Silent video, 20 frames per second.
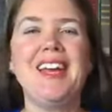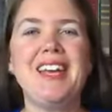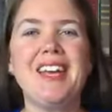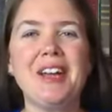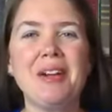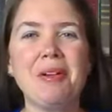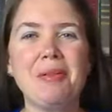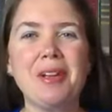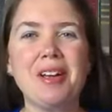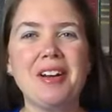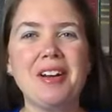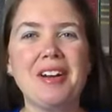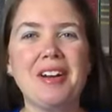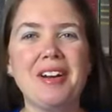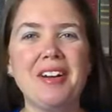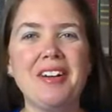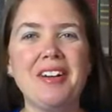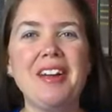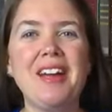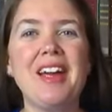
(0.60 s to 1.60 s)
Here we
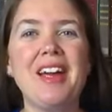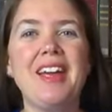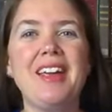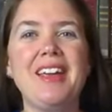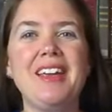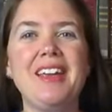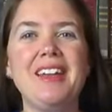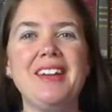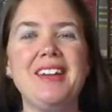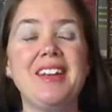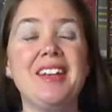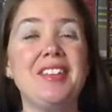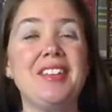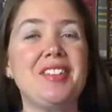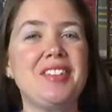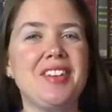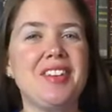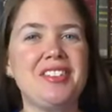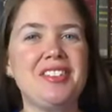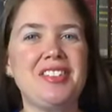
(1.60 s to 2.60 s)
are in
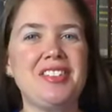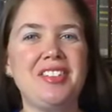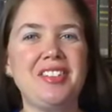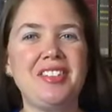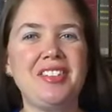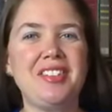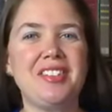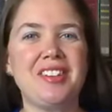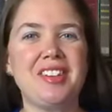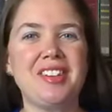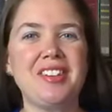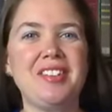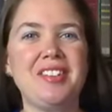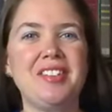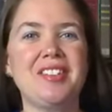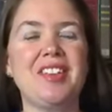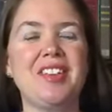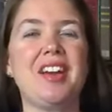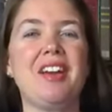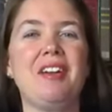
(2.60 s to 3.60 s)
session
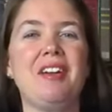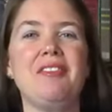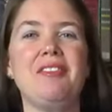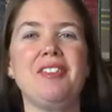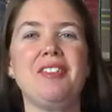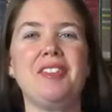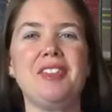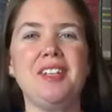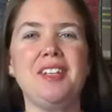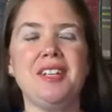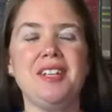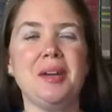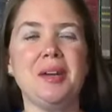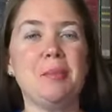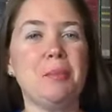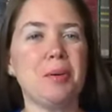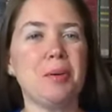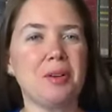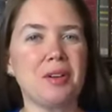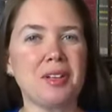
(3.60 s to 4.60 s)
6 of the
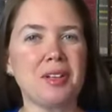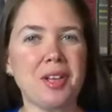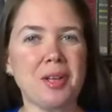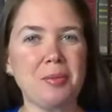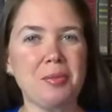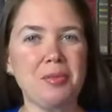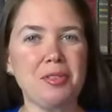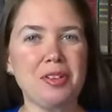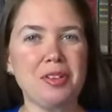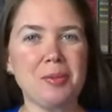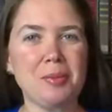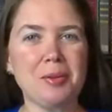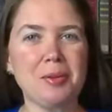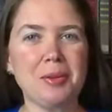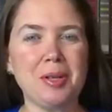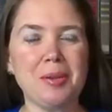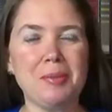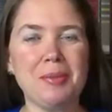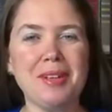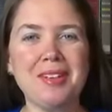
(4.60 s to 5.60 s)
book club for
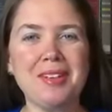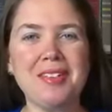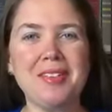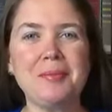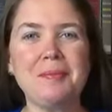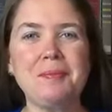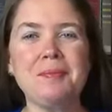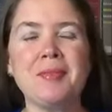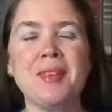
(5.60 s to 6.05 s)
deployment.